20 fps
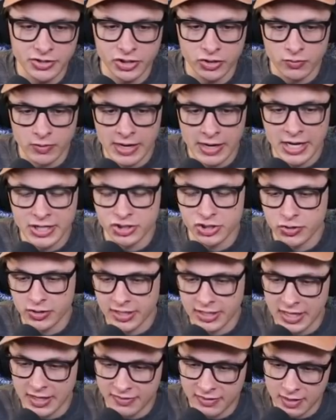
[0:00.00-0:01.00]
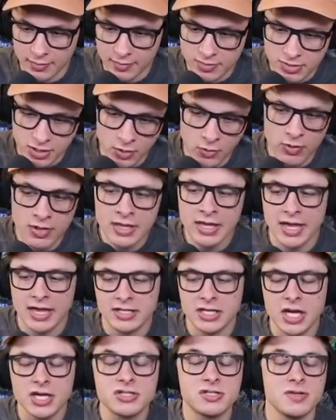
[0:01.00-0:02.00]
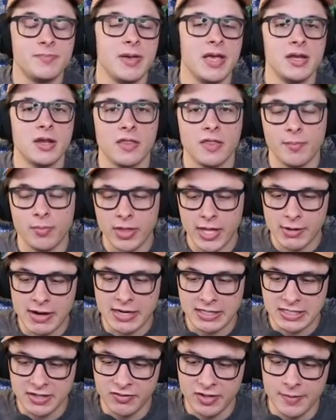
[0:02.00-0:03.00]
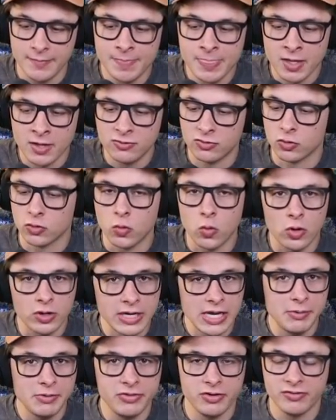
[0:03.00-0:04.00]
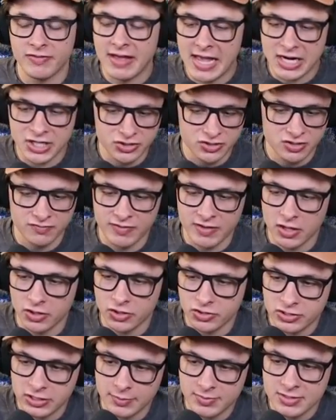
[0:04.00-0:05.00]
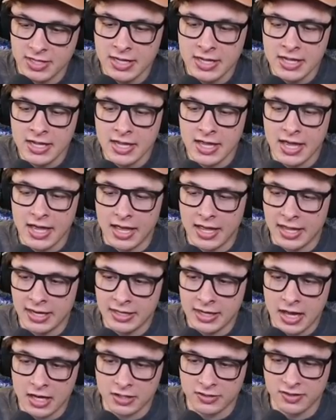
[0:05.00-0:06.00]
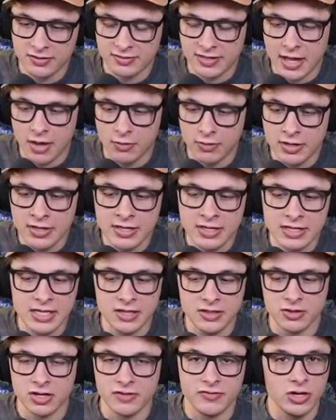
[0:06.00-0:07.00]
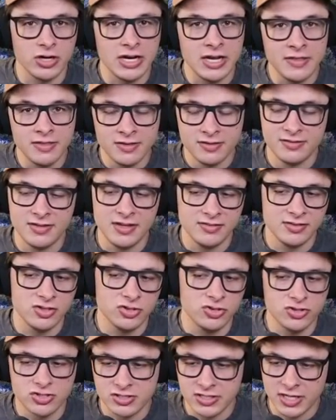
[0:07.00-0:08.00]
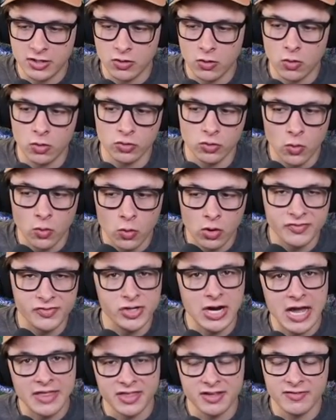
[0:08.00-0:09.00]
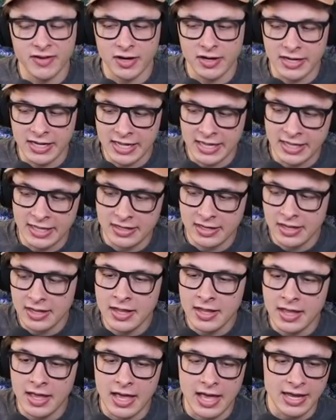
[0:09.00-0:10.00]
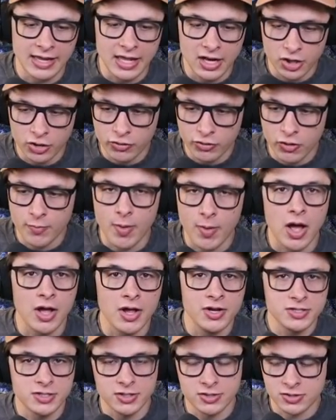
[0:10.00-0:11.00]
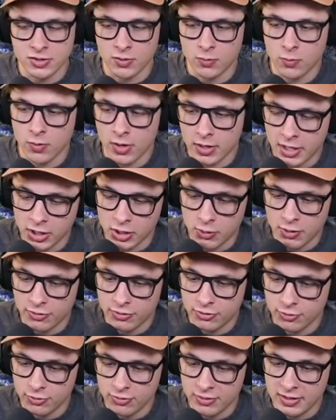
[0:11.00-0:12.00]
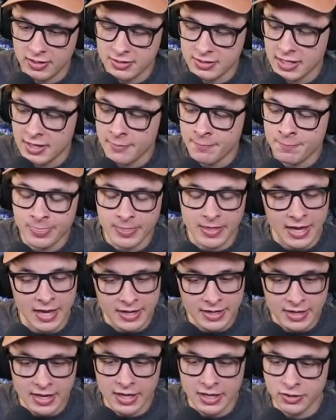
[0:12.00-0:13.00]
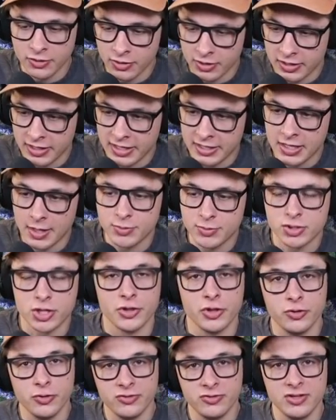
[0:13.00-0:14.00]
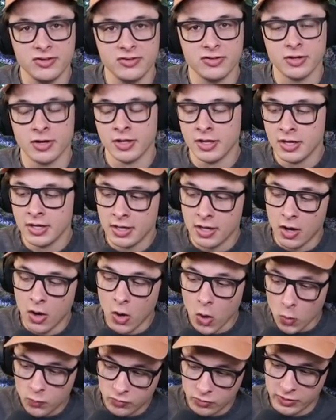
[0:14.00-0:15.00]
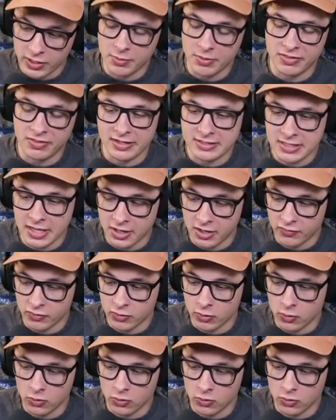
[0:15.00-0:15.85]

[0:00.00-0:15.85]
range and you can get them. So it does depend on the player activity. So coordinate with your factions and fellowships and knock this out. Either if you're in the season and you just need gold, or if you're at the very end, get a group on to work on going through these. And you're going to end up starting the new season, hopefully, with a ton of gold,